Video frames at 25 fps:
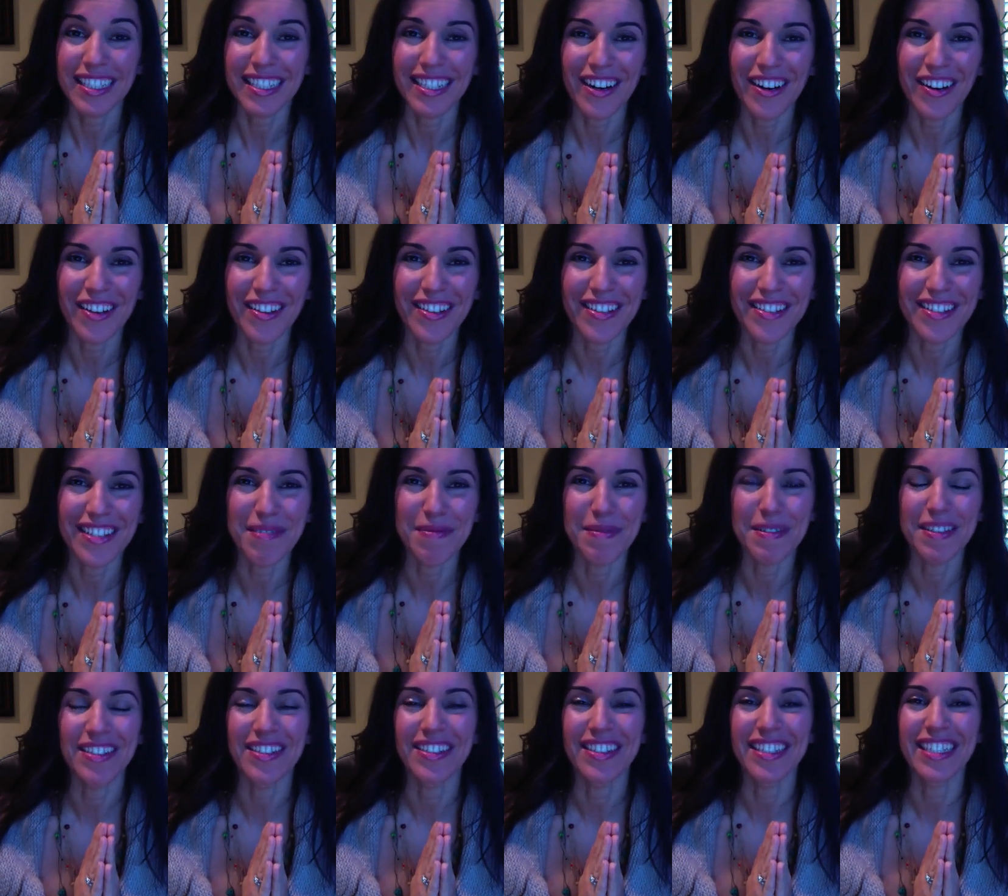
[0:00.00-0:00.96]
author,
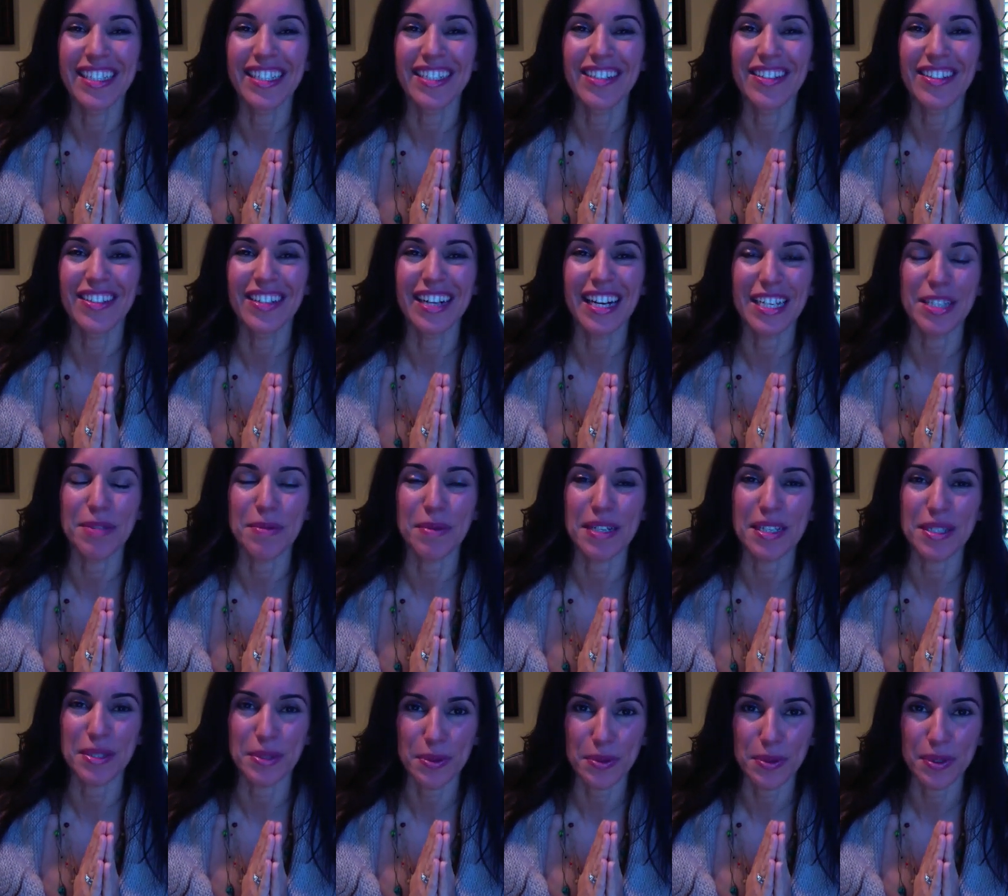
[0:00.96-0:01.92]
speaker, healer, as well
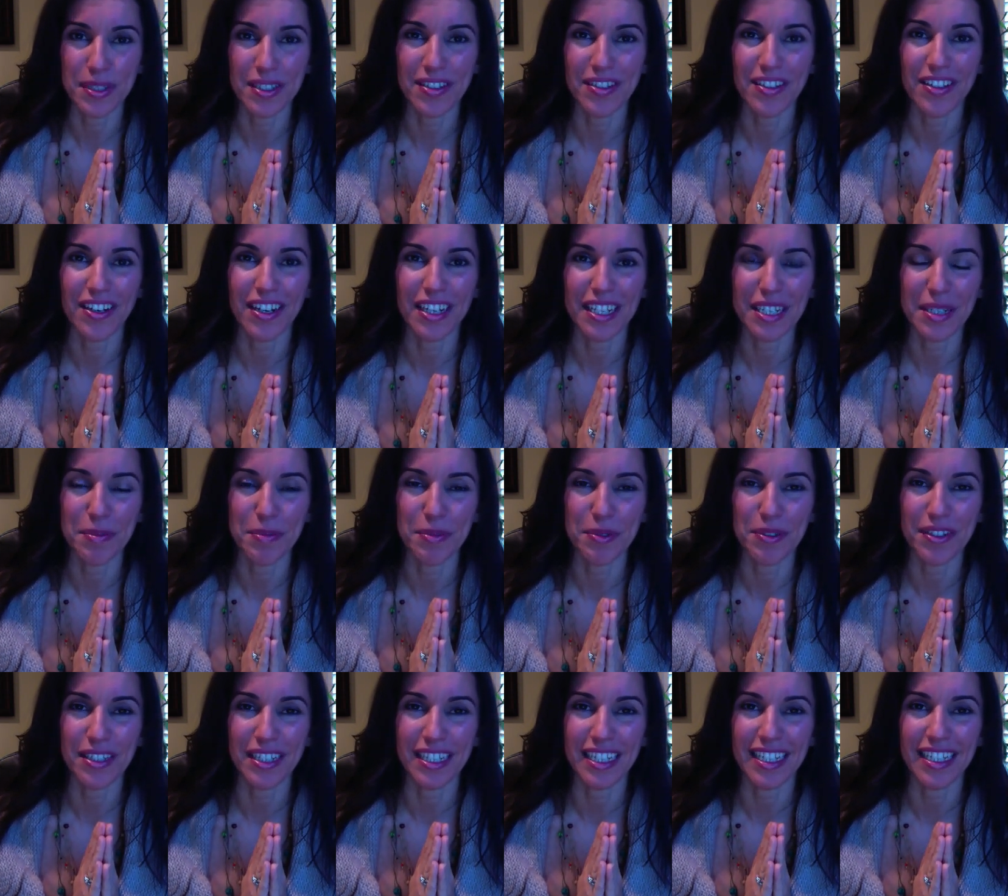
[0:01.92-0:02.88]
as Twitter, Honi
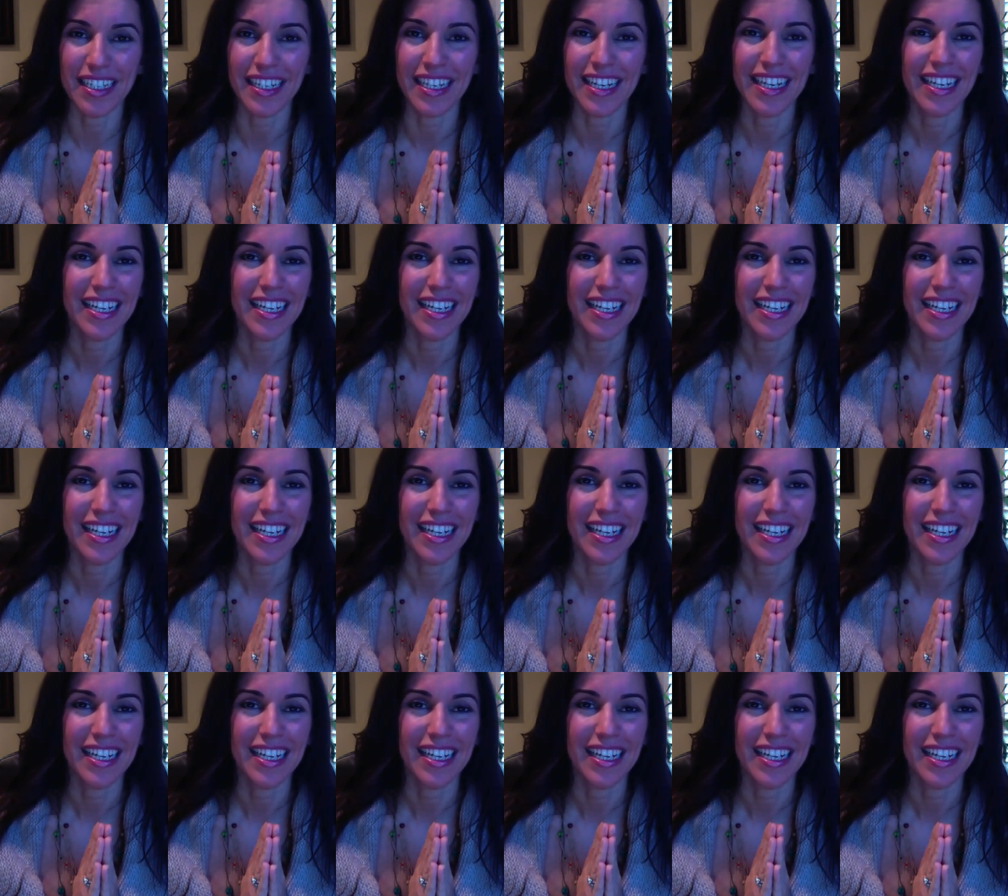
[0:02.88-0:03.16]
Borden.